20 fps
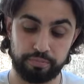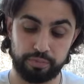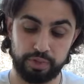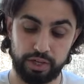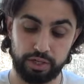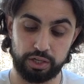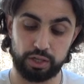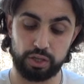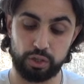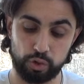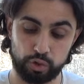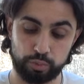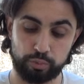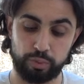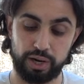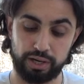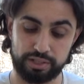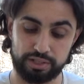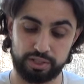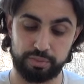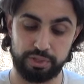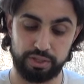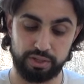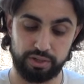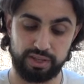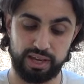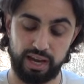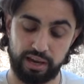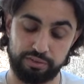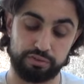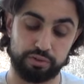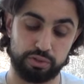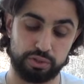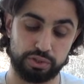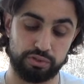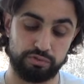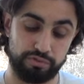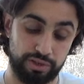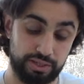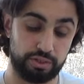in close proximity to
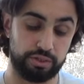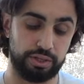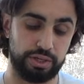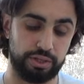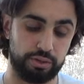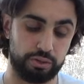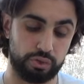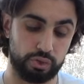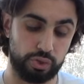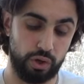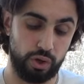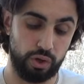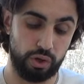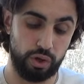catheters and ventilators.